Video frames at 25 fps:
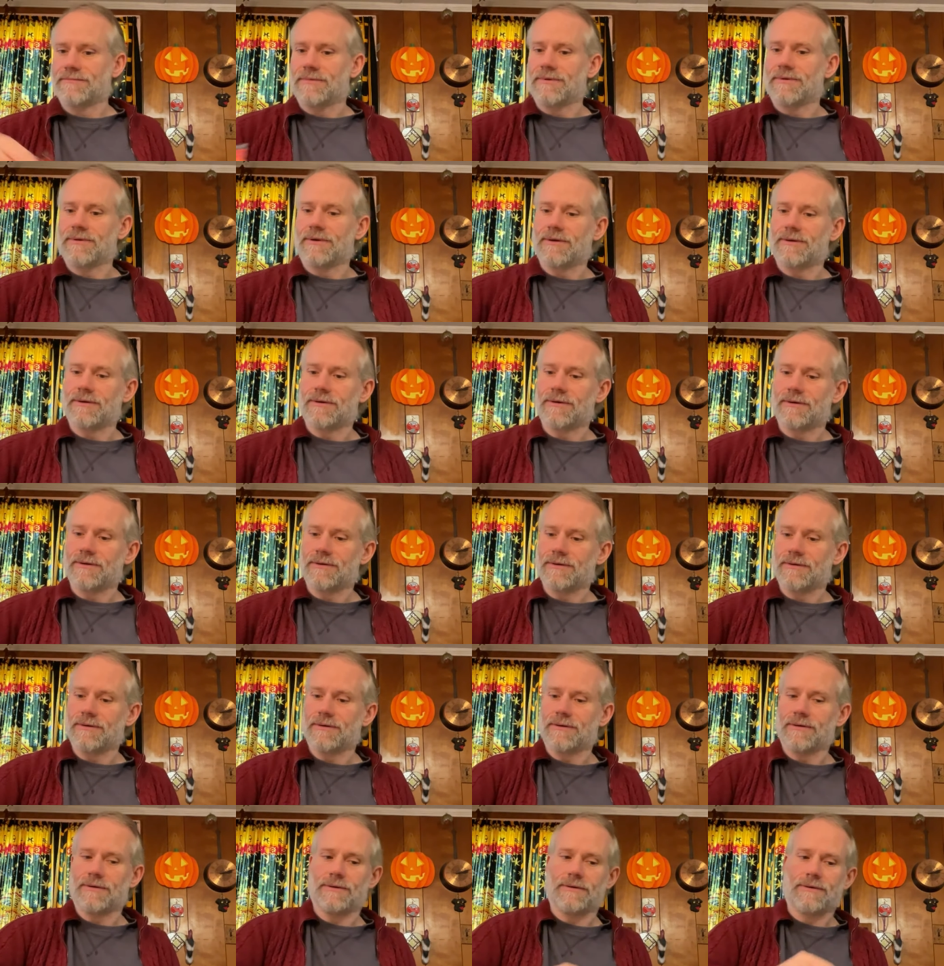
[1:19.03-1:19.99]

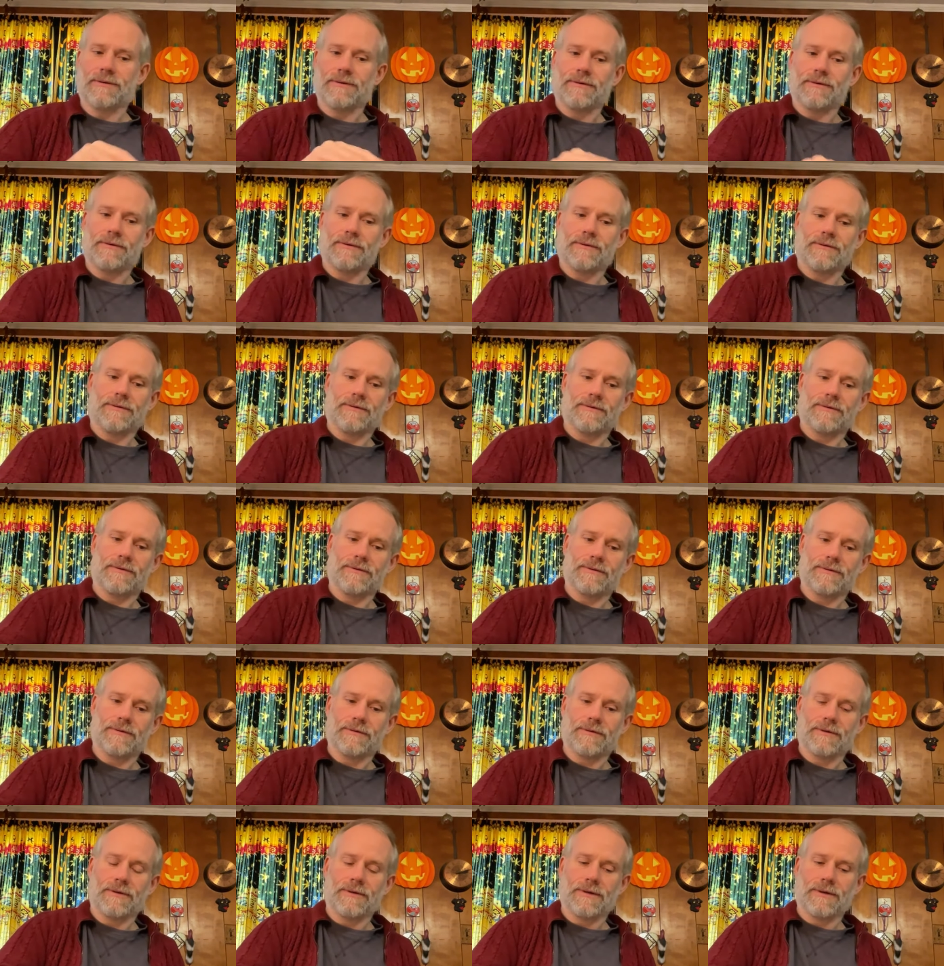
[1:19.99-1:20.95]

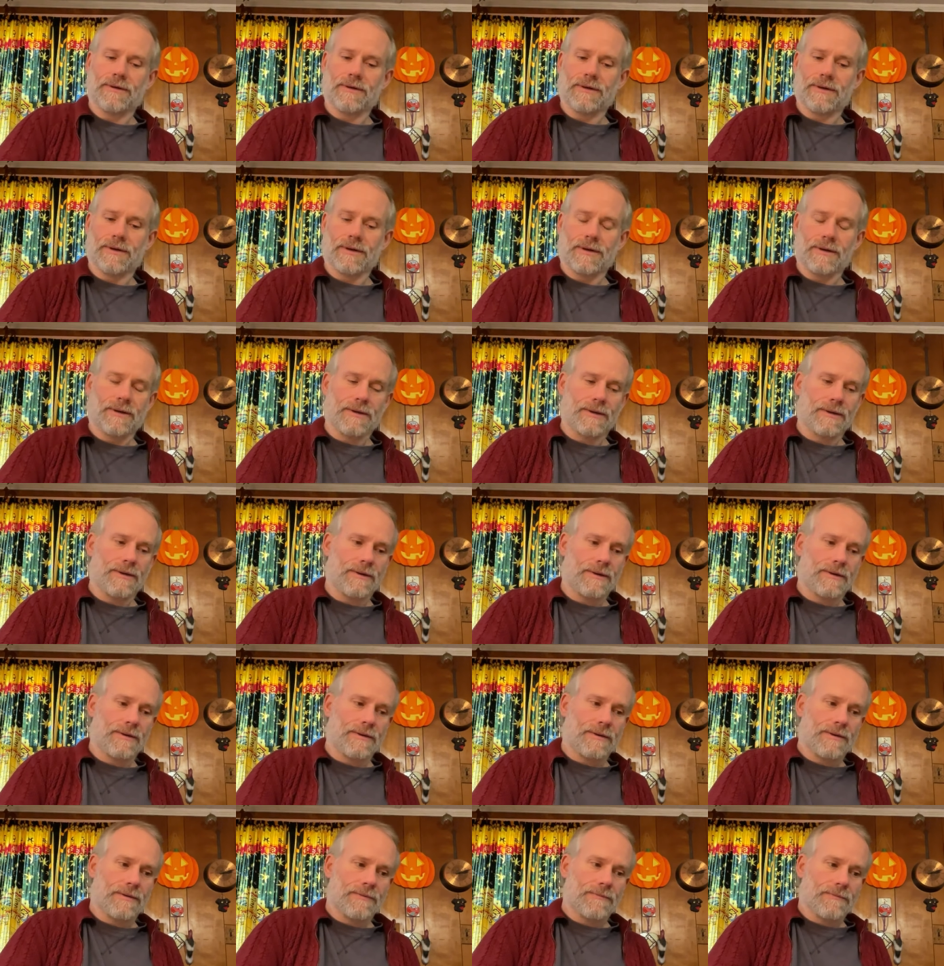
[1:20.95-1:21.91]

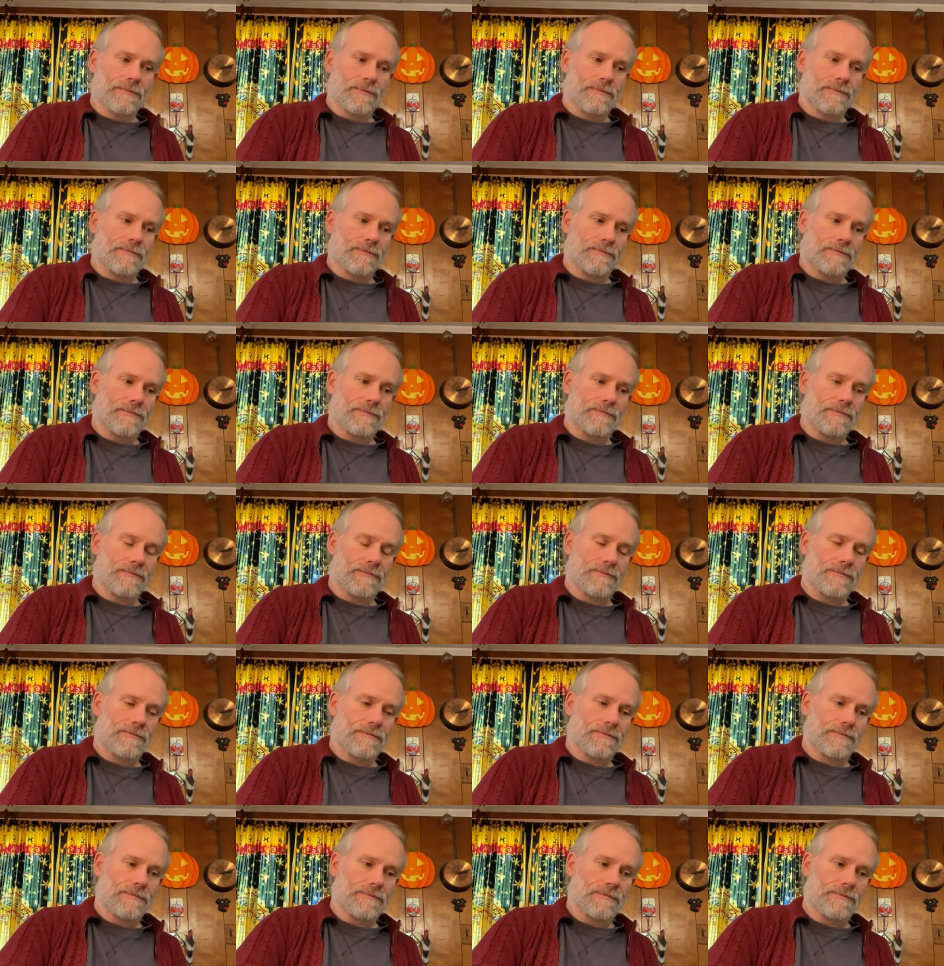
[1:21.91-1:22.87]

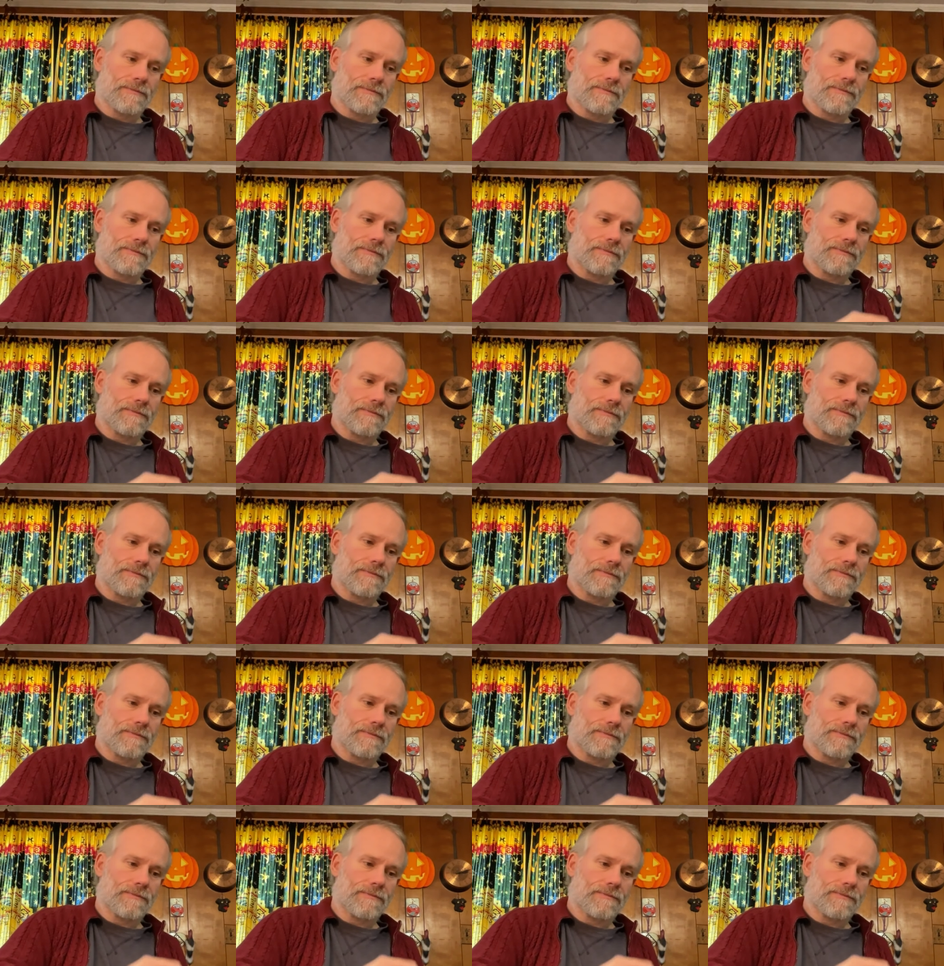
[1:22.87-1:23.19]
(no one is talking)